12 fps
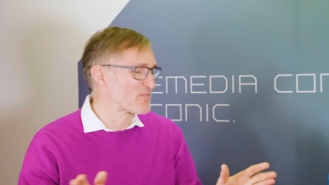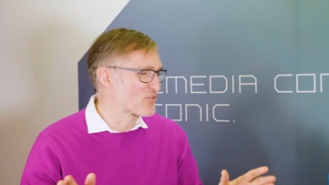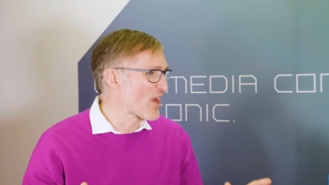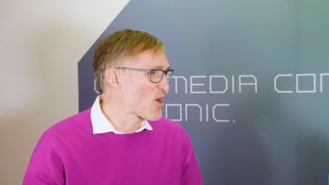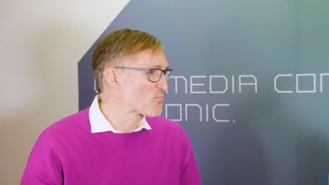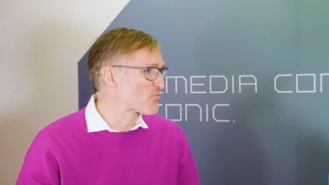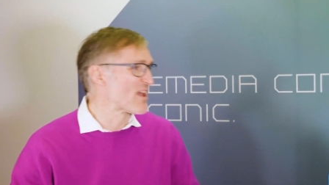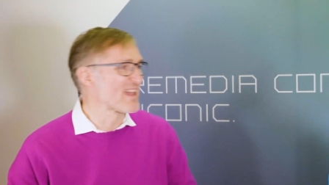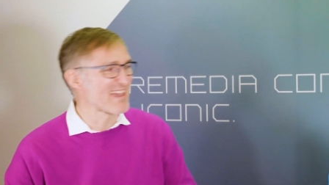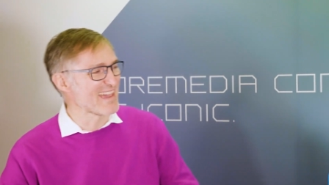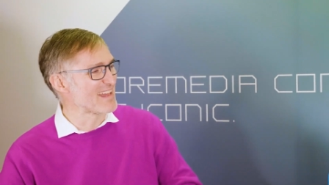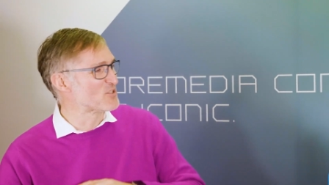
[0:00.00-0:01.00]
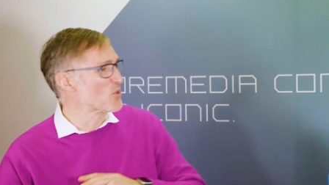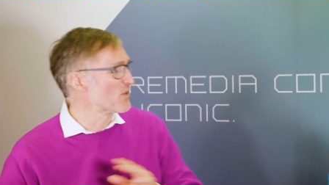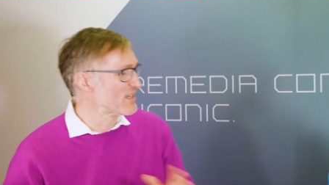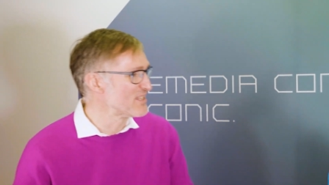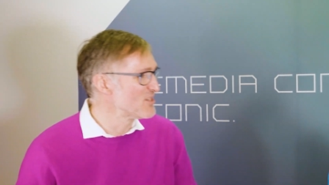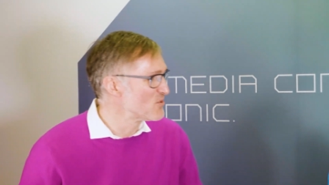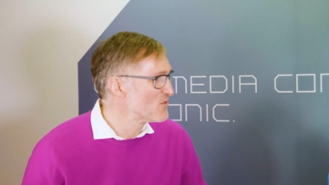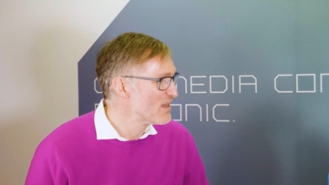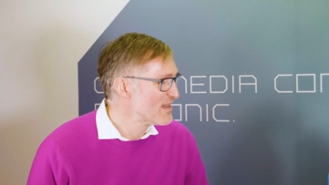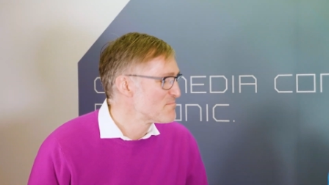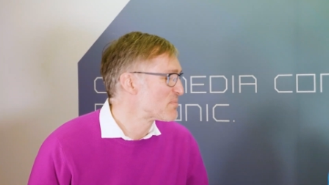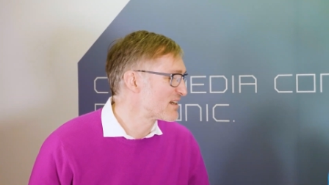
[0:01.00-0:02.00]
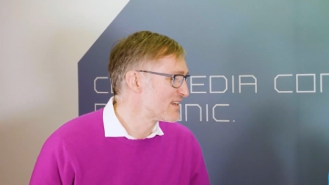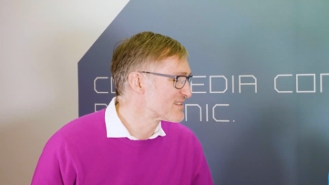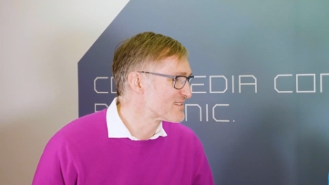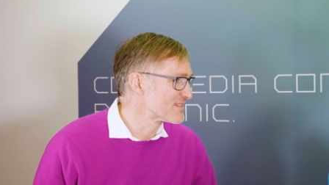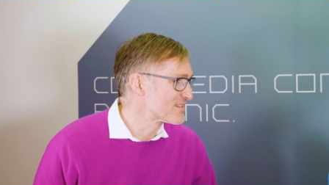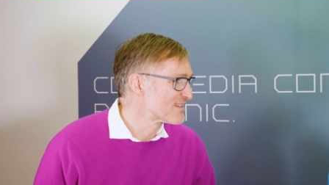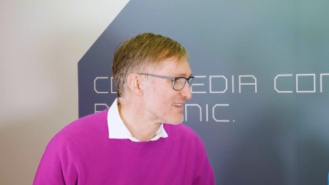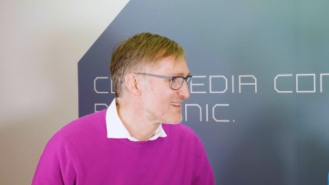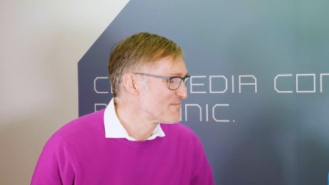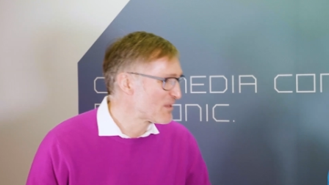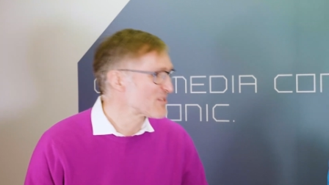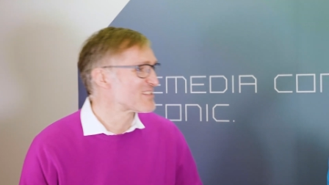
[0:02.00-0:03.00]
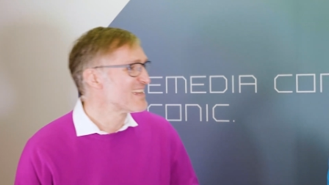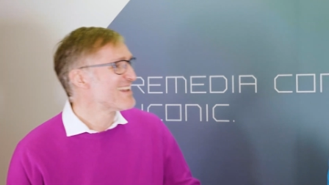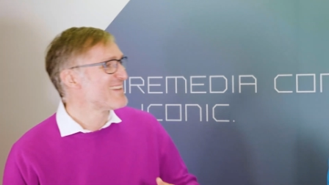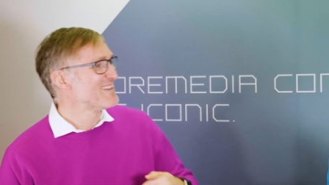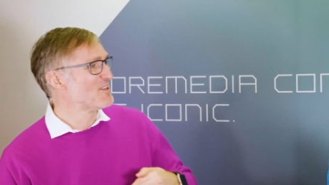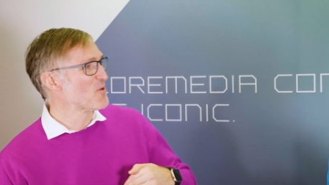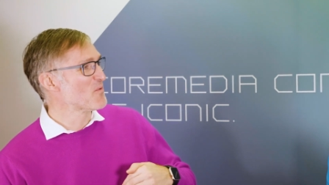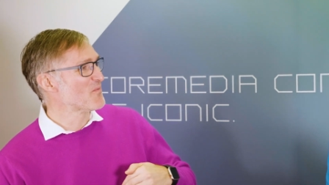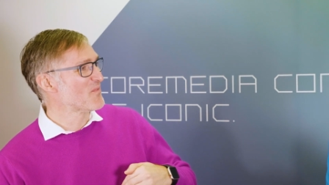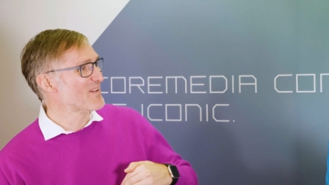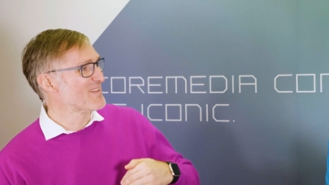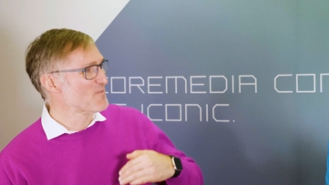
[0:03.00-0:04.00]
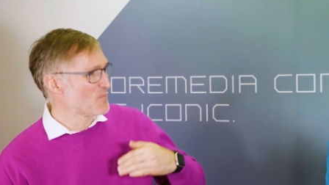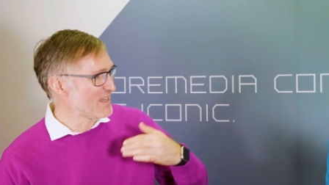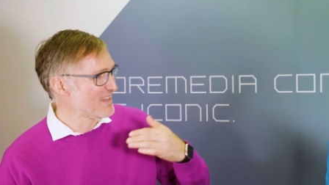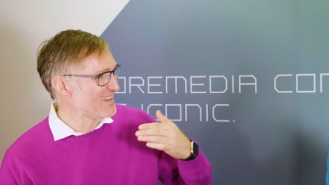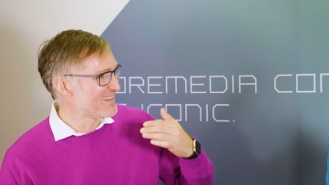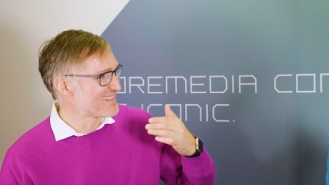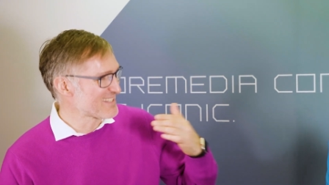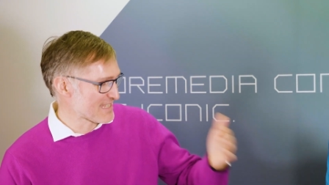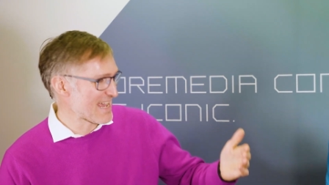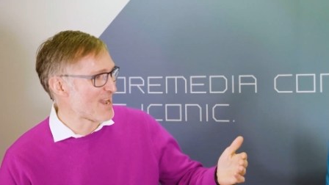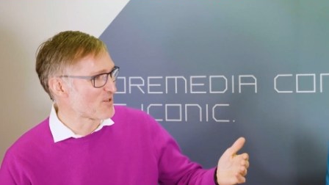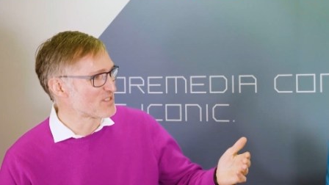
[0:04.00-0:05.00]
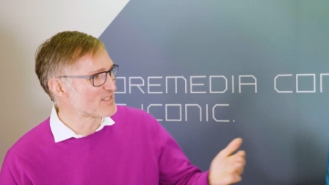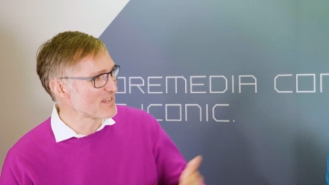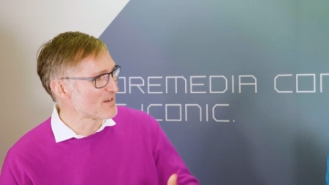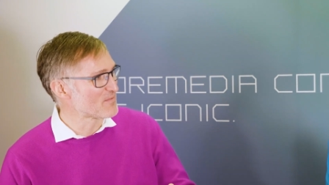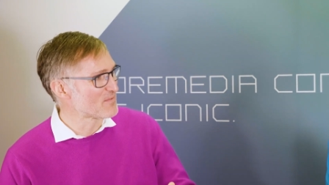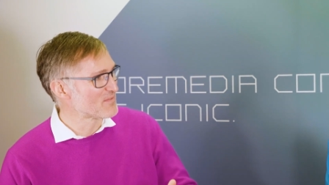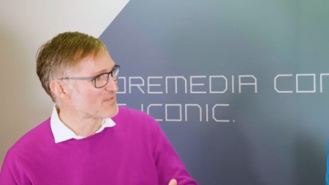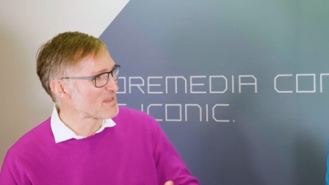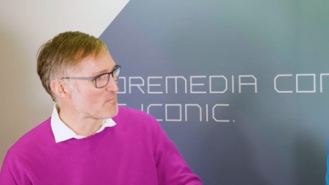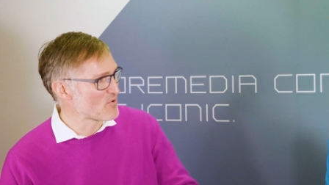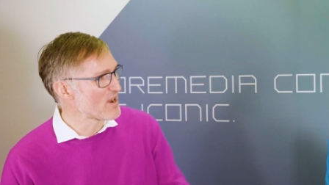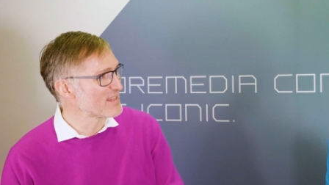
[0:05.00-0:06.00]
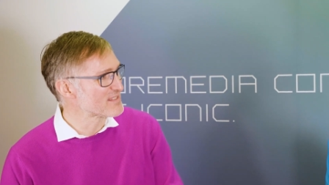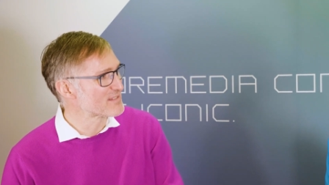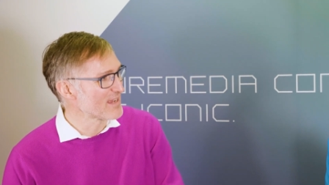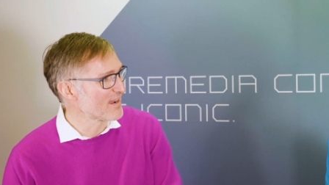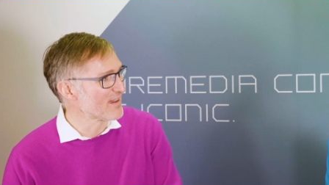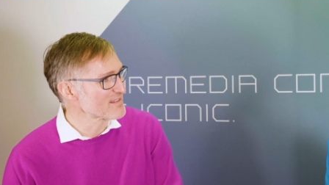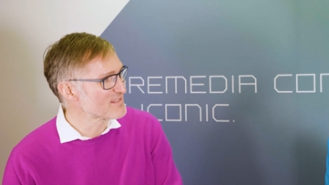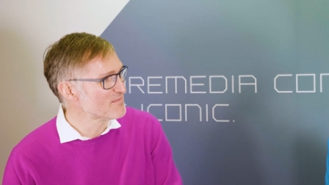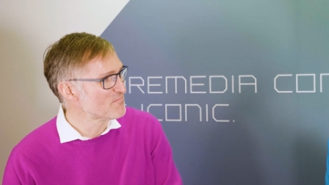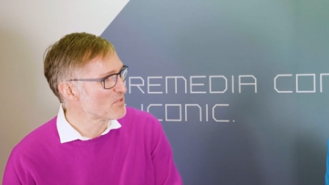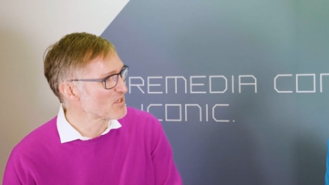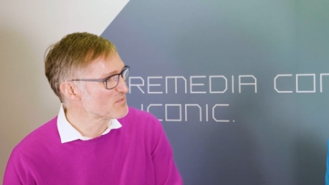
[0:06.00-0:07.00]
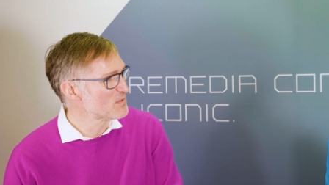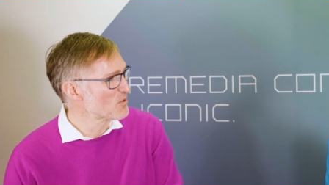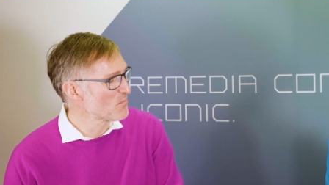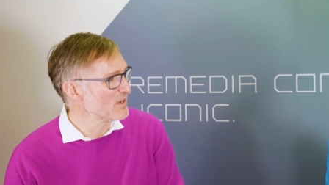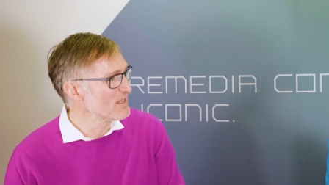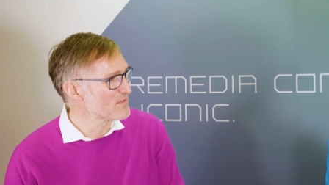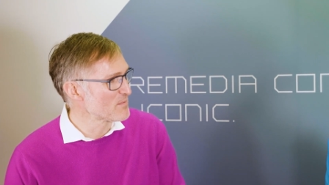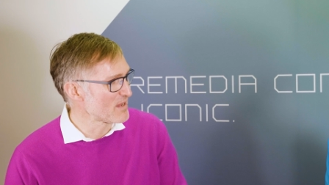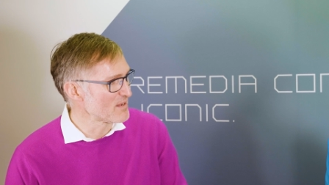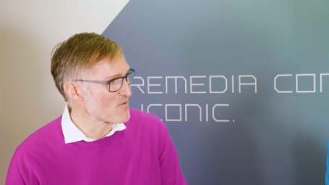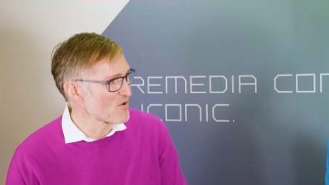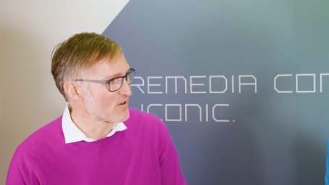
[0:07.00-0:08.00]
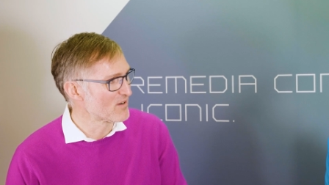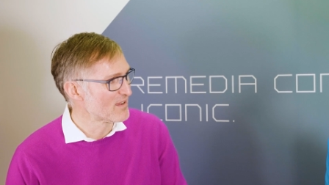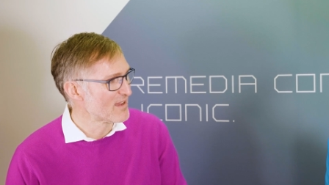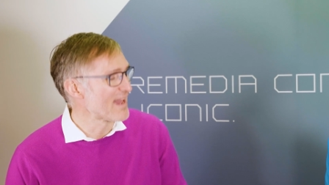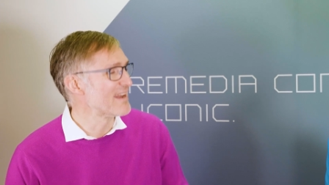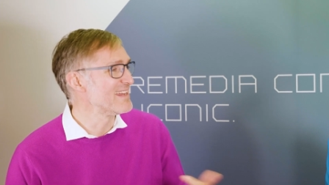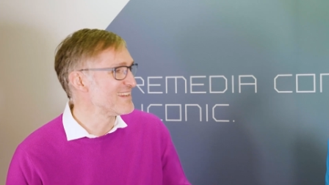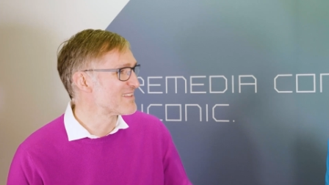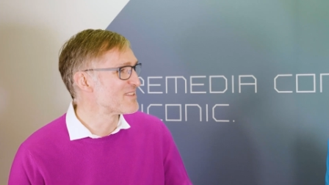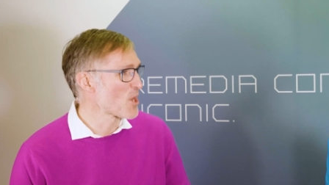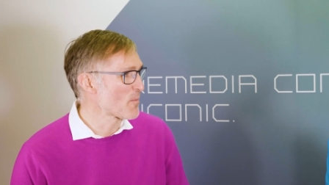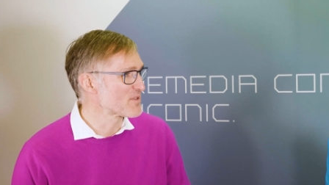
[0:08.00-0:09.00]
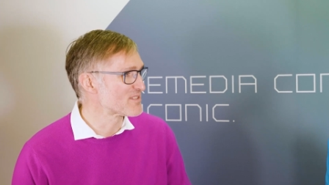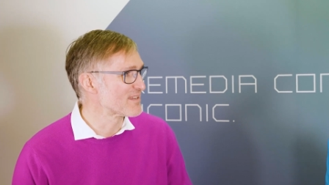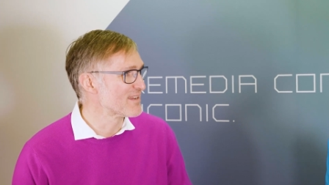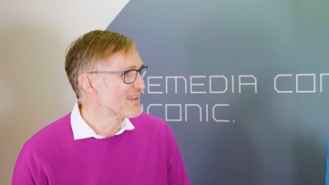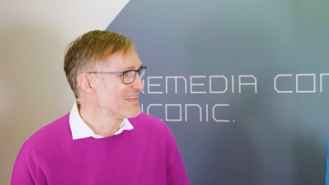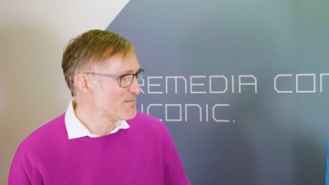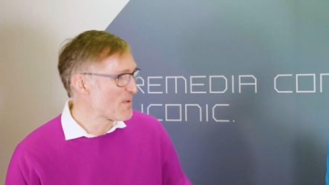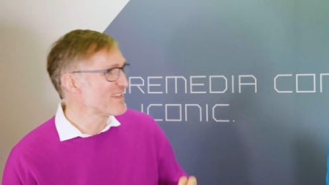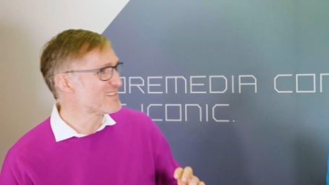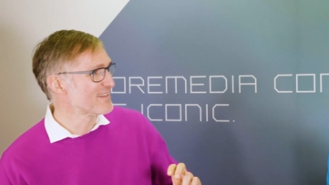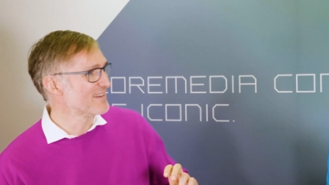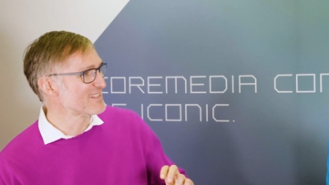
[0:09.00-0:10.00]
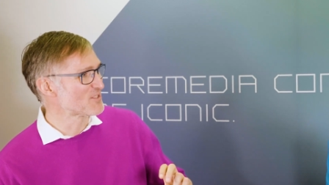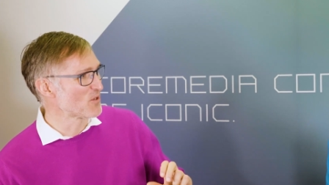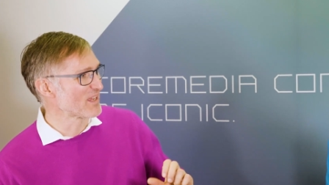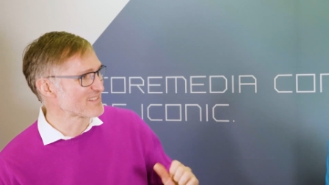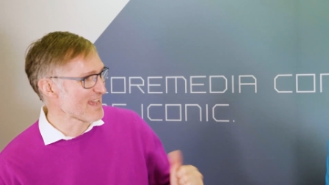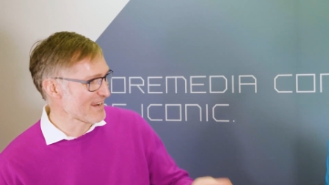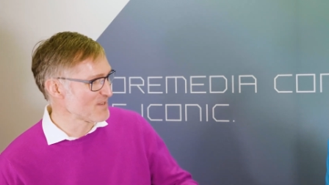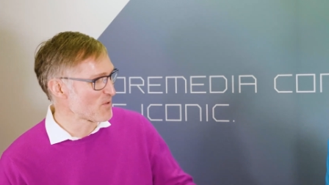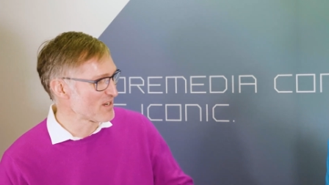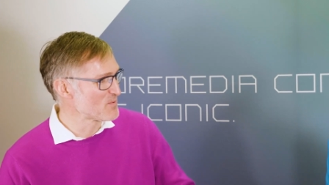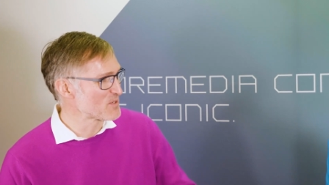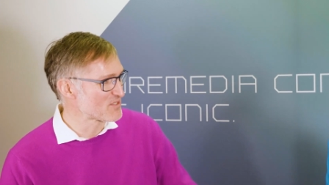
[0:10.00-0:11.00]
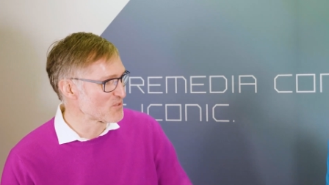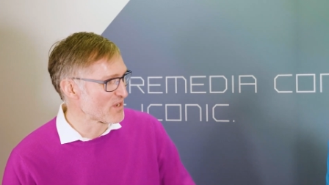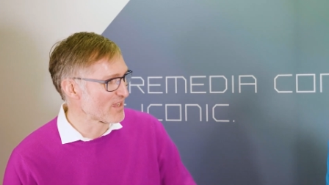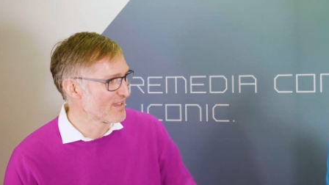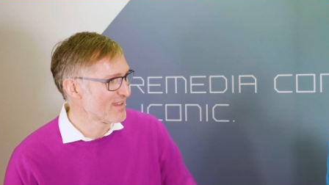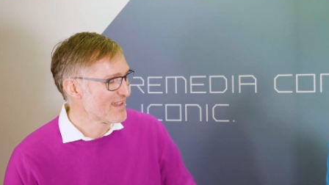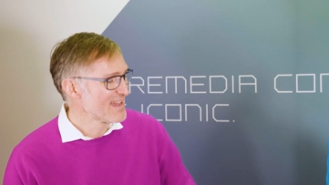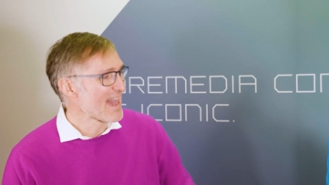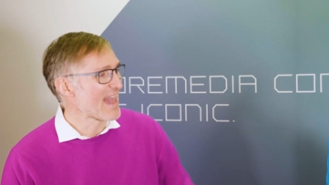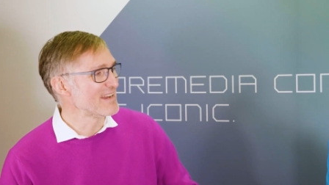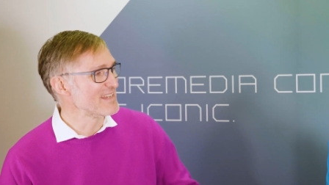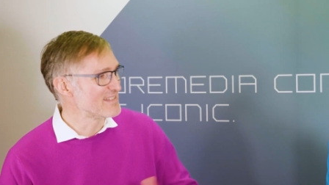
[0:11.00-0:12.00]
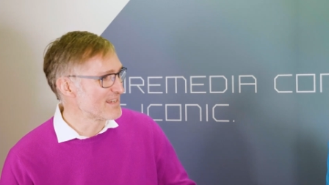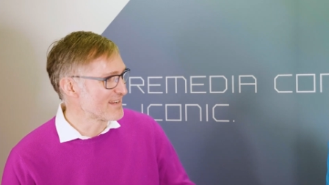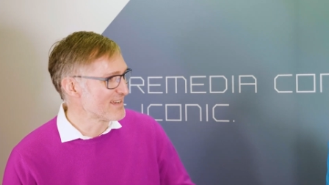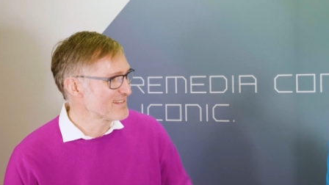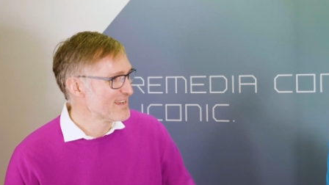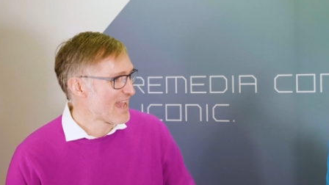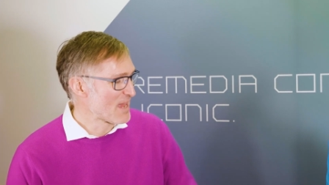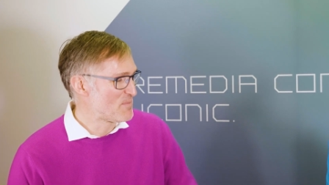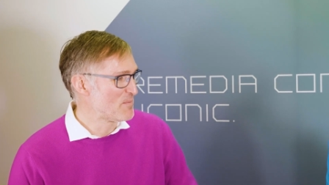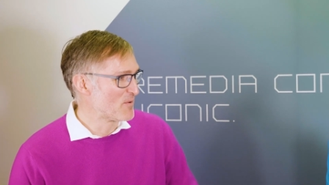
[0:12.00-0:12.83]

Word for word: and groundbreaking and totally new, but it isn't. Because you know, we discount stuff that brands tell us mm-hmm. because we don't believe in it. Mm. And he did the opposite. He basically told exactly what he was doing, and he did it, and